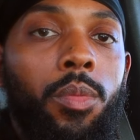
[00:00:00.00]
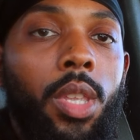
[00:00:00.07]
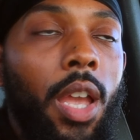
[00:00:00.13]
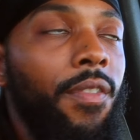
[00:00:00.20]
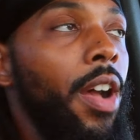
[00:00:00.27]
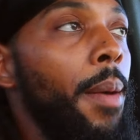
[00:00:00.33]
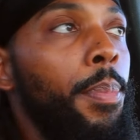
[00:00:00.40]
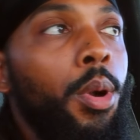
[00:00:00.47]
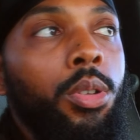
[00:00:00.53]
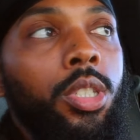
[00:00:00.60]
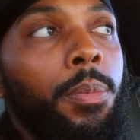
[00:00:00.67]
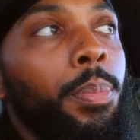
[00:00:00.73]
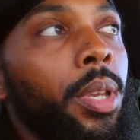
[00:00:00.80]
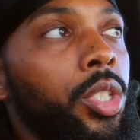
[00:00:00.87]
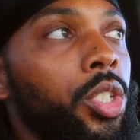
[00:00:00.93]
If I post
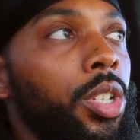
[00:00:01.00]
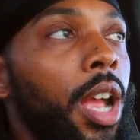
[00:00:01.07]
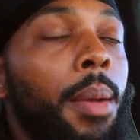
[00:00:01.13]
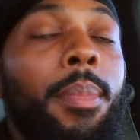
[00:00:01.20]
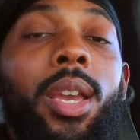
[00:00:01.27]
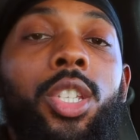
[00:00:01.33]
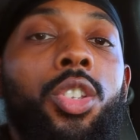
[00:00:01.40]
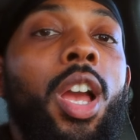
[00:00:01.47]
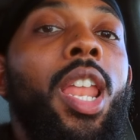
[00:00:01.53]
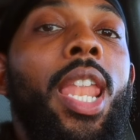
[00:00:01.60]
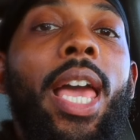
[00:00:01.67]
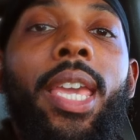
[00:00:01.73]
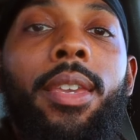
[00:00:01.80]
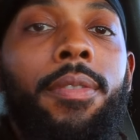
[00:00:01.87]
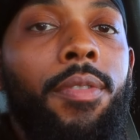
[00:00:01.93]
a picture, I make sure I
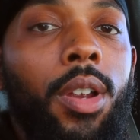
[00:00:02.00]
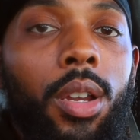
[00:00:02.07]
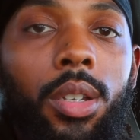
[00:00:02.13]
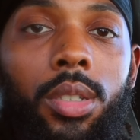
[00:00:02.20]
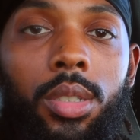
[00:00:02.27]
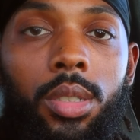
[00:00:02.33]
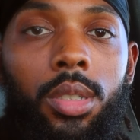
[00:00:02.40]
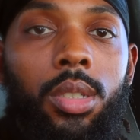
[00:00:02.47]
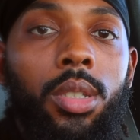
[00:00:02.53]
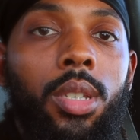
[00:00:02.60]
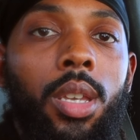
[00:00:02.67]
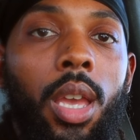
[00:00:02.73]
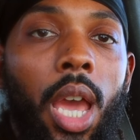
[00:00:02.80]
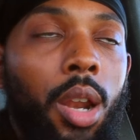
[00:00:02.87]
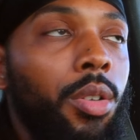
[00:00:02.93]
like it first.
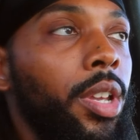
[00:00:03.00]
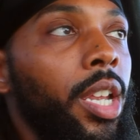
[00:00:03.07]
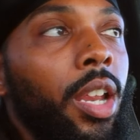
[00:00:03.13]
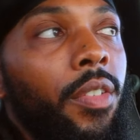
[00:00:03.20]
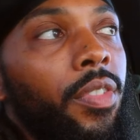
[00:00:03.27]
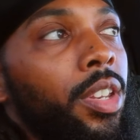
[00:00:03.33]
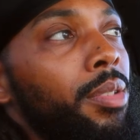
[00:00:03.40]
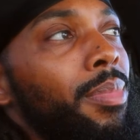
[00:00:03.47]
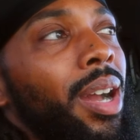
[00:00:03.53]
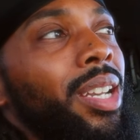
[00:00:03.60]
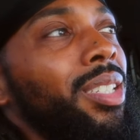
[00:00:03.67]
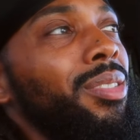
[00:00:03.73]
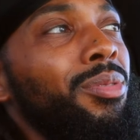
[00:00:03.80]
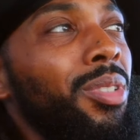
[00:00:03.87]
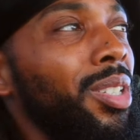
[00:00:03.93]
I don't care if
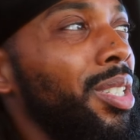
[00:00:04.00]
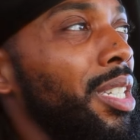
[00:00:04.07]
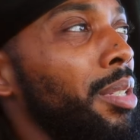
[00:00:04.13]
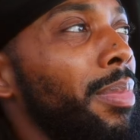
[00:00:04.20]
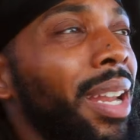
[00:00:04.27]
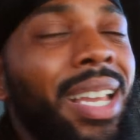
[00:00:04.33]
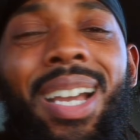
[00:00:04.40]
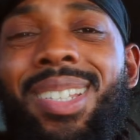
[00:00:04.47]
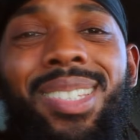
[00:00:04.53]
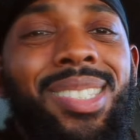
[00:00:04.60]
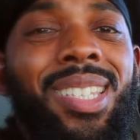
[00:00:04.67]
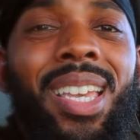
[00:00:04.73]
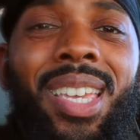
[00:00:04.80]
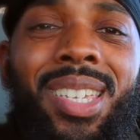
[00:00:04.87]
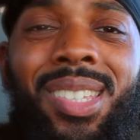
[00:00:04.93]
what anybody got to
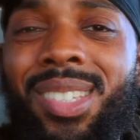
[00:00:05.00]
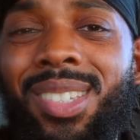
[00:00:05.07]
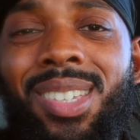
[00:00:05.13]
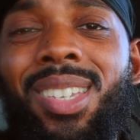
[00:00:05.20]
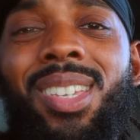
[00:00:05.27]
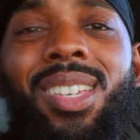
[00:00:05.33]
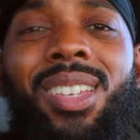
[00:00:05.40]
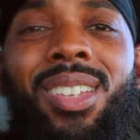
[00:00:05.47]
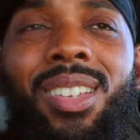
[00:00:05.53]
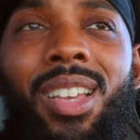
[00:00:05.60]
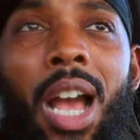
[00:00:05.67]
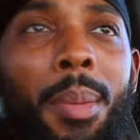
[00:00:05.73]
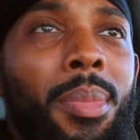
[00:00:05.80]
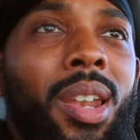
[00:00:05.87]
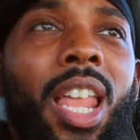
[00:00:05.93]
say.
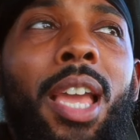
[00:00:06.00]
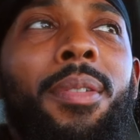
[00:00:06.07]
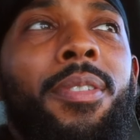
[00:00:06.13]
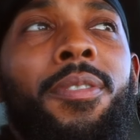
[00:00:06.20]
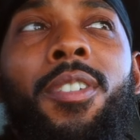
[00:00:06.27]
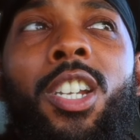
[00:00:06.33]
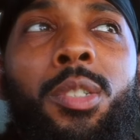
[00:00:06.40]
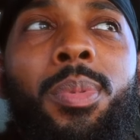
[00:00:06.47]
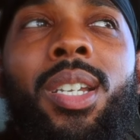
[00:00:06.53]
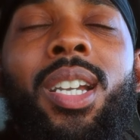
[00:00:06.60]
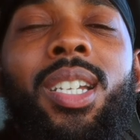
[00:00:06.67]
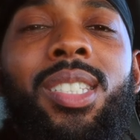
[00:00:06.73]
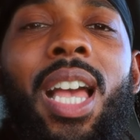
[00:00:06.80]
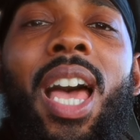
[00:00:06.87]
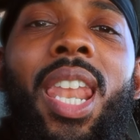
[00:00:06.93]
I'm going to like it first
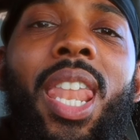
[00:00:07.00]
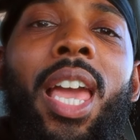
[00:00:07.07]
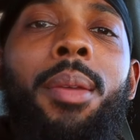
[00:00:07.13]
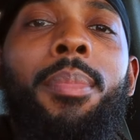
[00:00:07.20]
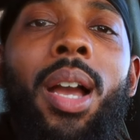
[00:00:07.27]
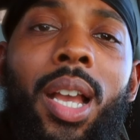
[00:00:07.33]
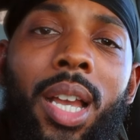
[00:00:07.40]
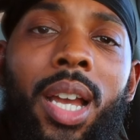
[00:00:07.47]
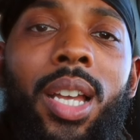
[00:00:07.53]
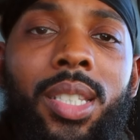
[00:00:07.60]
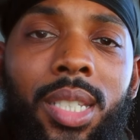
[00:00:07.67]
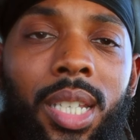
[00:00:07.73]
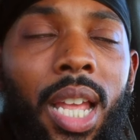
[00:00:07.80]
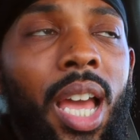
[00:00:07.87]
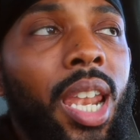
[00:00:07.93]
because I like my
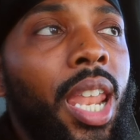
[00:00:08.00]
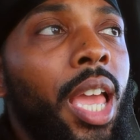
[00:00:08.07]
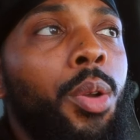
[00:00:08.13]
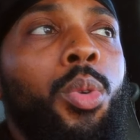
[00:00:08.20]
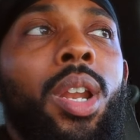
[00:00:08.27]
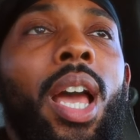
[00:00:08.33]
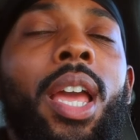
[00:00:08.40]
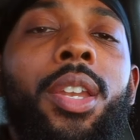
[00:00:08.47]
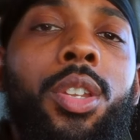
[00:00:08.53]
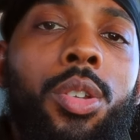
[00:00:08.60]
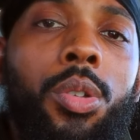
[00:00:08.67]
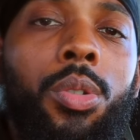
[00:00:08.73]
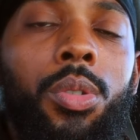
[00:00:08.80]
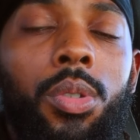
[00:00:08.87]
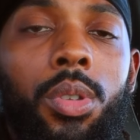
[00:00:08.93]
content. I like what I
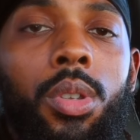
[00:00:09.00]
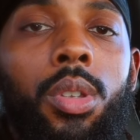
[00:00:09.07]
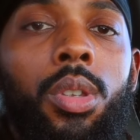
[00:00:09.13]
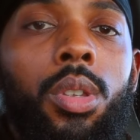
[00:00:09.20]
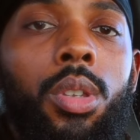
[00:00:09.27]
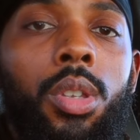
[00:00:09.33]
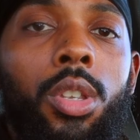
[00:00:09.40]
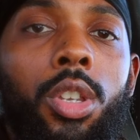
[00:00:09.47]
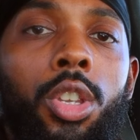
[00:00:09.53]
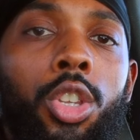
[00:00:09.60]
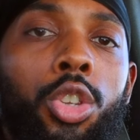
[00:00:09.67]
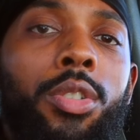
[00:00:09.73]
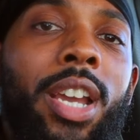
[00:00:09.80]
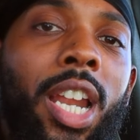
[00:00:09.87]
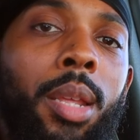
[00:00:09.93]
do.
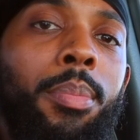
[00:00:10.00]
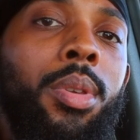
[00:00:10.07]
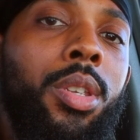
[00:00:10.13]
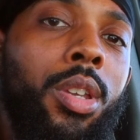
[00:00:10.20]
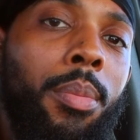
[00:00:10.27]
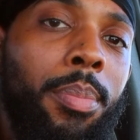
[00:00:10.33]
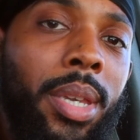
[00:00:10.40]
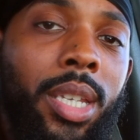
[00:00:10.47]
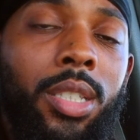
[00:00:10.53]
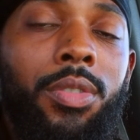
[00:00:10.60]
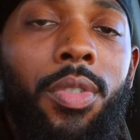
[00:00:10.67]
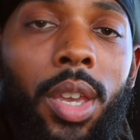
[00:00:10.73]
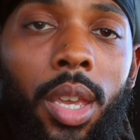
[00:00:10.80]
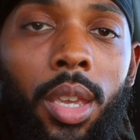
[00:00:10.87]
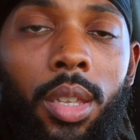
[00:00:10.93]
You got to be your biggest
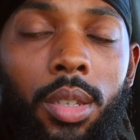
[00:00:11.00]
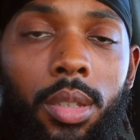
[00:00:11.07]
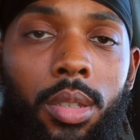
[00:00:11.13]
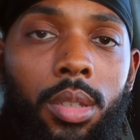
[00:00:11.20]
fan.